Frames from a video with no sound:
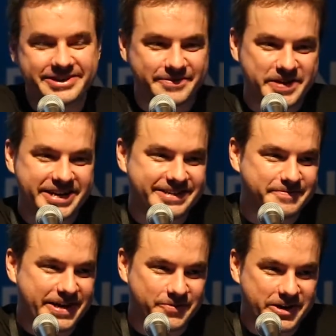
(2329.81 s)
tremendous
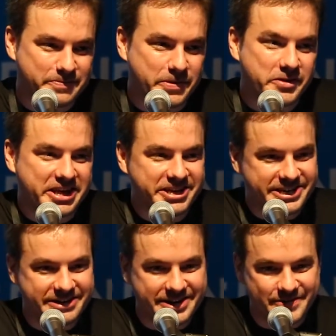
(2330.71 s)
amount of work, both
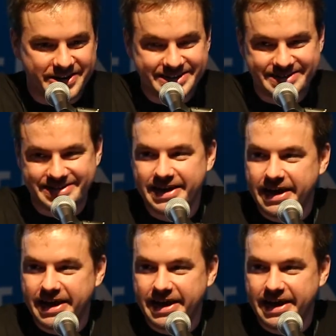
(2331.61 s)
engineering-wise